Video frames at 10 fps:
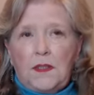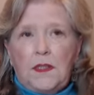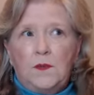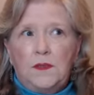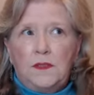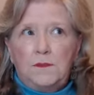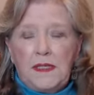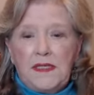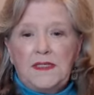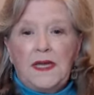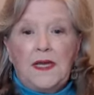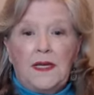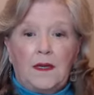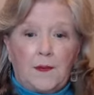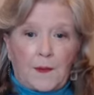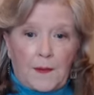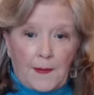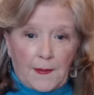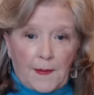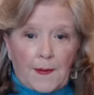It was me saying
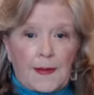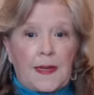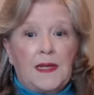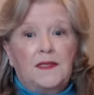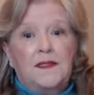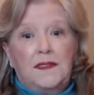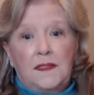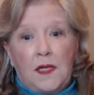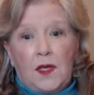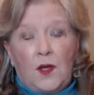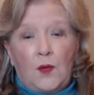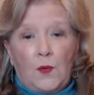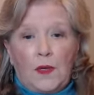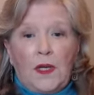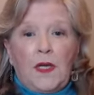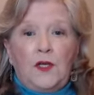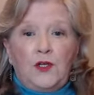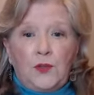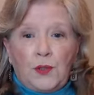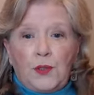yes and no
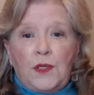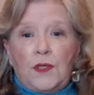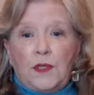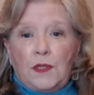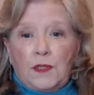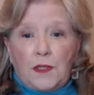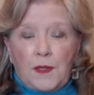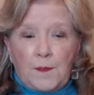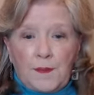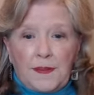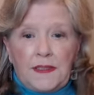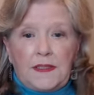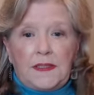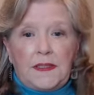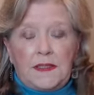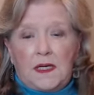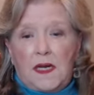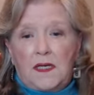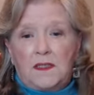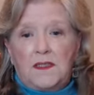to her complete and
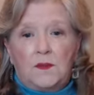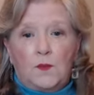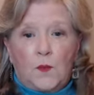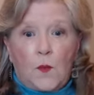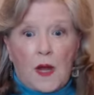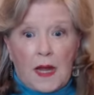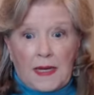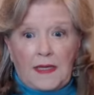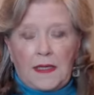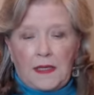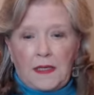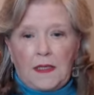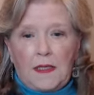constant whining.